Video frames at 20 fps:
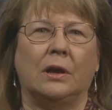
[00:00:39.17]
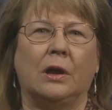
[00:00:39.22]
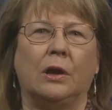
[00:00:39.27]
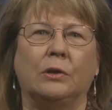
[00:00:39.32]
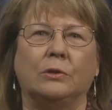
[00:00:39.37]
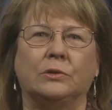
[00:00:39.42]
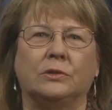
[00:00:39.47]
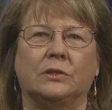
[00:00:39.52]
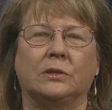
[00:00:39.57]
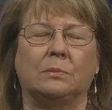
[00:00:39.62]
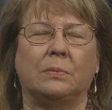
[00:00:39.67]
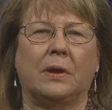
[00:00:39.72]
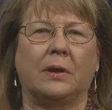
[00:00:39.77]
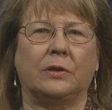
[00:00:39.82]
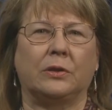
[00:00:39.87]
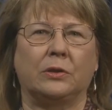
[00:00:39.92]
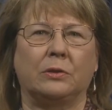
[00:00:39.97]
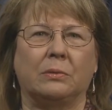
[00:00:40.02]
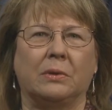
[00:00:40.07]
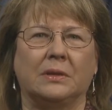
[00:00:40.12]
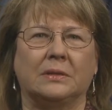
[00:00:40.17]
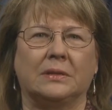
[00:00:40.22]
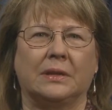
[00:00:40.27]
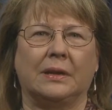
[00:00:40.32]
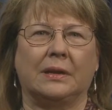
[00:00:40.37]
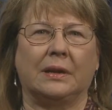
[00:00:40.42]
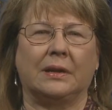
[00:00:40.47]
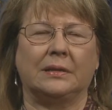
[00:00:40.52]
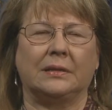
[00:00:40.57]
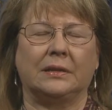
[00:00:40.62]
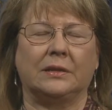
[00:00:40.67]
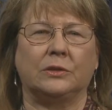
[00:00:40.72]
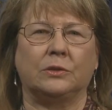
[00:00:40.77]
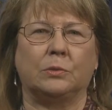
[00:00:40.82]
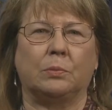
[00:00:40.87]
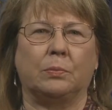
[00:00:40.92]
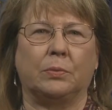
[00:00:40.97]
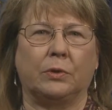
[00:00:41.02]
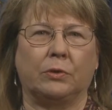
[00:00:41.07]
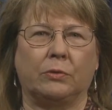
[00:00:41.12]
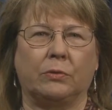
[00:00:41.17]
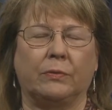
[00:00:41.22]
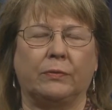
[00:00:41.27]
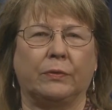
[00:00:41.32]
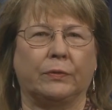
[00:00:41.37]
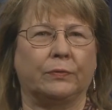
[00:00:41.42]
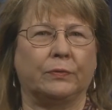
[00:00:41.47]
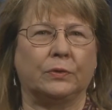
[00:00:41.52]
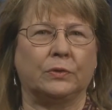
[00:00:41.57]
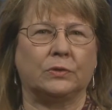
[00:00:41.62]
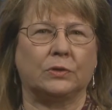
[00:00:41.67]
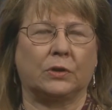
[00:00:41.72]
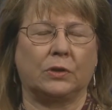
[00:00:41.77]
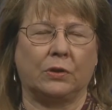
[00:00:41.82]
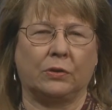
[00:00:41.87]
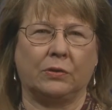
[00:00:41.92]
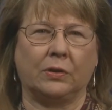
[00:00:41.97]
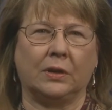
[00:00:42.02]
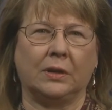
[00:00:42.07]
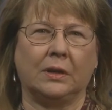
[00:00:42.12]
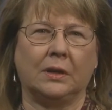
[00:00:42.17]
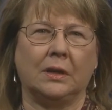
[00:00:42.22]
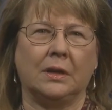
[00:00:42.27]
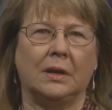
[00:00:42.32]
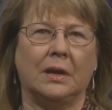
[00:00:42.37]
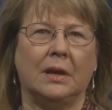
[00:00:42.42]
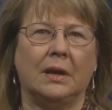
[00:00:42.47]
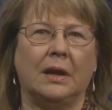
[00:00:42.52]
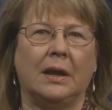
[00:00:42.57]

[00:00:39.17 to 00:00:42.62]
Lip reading: hosted by USAID's Bureau for Food Security